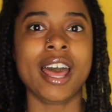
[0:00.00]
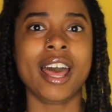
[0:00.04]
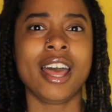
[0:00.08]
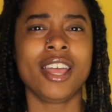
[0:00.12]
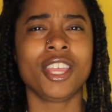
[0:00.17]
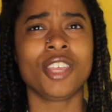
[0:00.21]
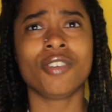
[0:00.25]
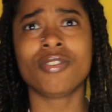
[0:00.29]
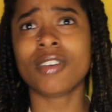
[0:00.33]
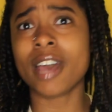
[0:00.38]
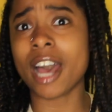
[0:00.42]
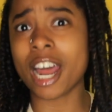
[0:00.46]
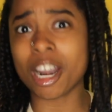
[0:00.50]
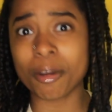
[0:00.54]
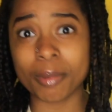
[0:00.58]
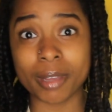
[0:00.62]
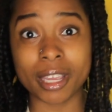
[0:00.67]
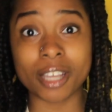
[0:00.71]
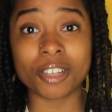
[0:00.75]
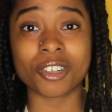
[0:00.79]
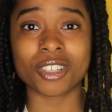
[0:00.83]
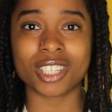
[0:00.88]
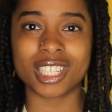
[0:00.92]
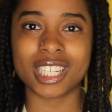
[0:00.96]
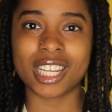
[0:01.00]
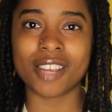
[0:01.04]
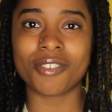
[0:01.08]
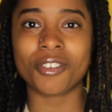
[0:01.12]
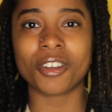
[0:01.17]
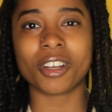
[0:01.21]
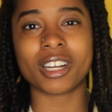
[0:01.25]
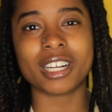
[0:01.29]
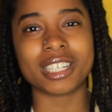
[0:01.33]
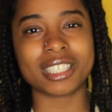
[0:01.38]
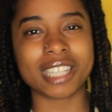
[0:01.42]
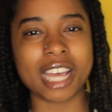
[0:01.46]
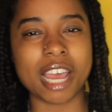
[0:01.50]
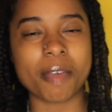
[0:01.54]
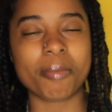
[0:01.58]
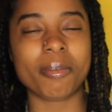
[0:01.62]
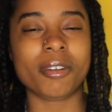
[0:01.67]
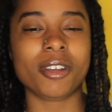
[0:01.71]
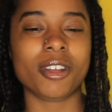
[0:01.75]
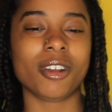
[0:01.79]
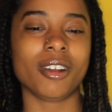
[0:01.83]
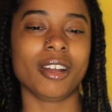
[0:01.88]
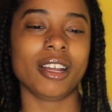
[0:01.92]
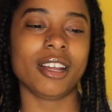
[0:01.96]
you've got to be interested if you're going to type
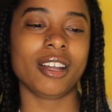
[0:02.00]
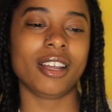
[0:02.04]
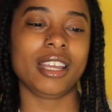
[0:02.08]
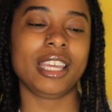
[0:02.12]
in your